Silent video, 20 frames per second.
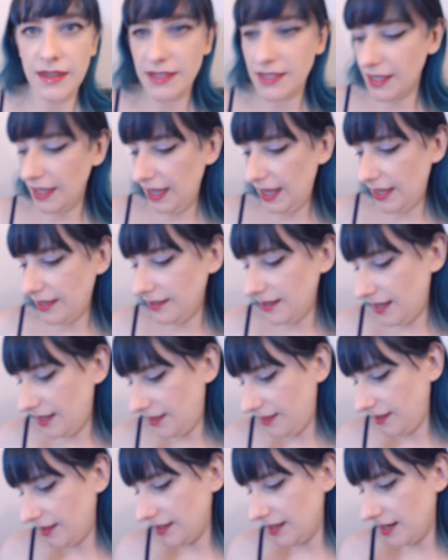This again,
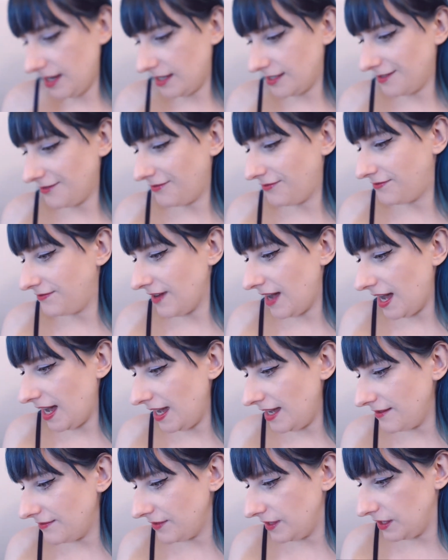I think it has
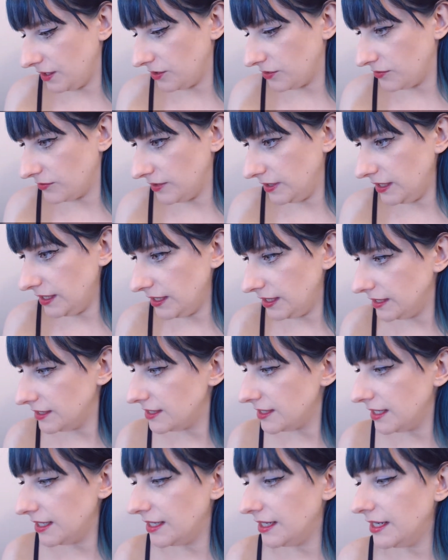five
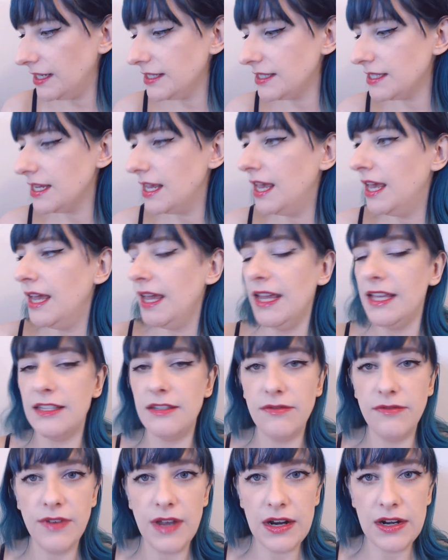ingredients in it.
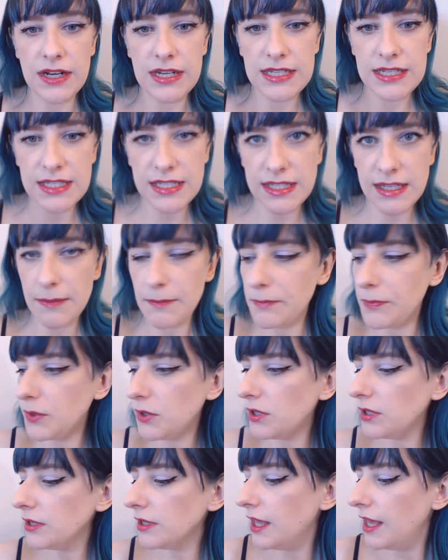It's very
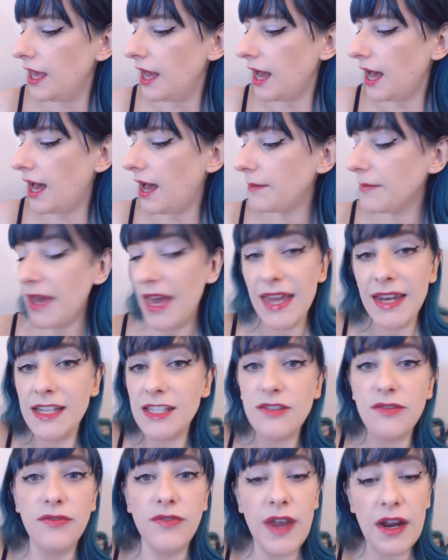simple um, and
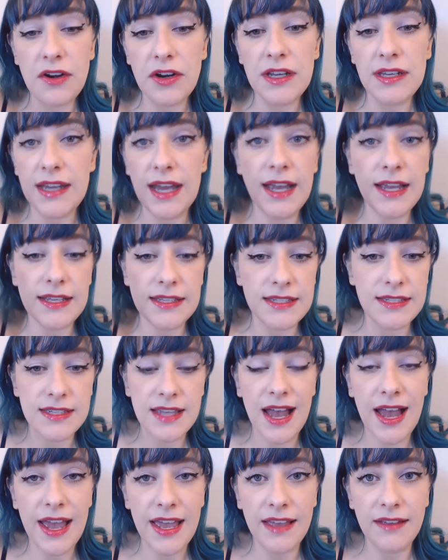it's very
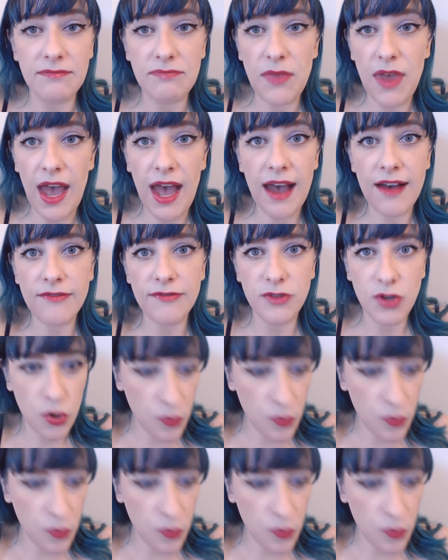nice. I have